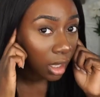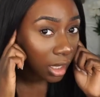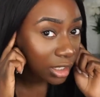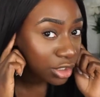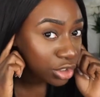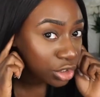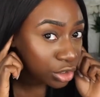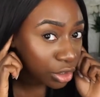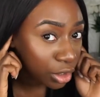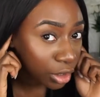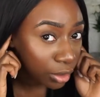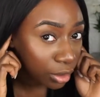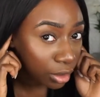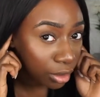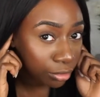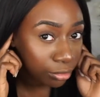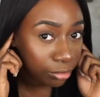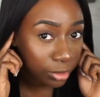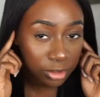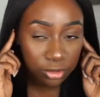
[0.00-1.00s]
As you know,
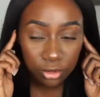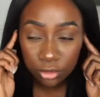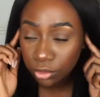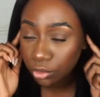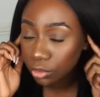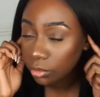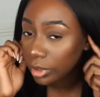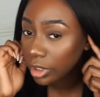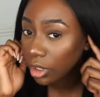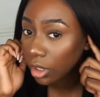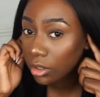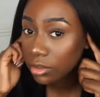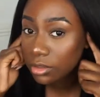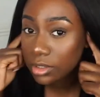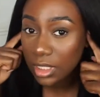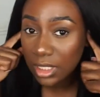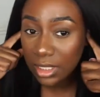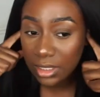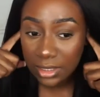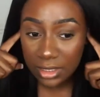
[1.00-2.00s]
a frontal normally
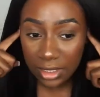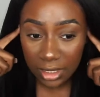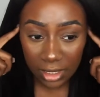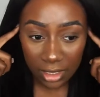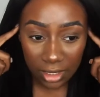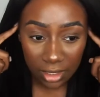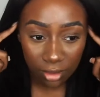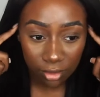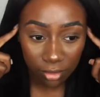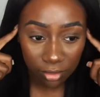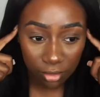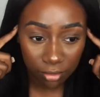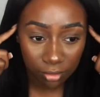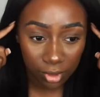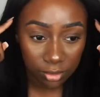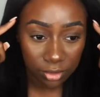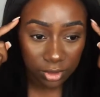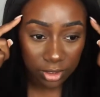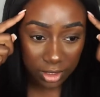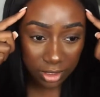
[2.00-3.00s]
goes ear to ear
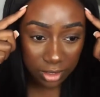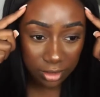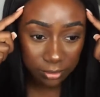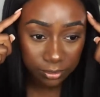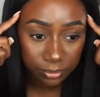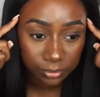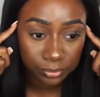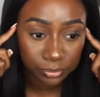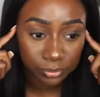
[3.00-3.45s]
around here,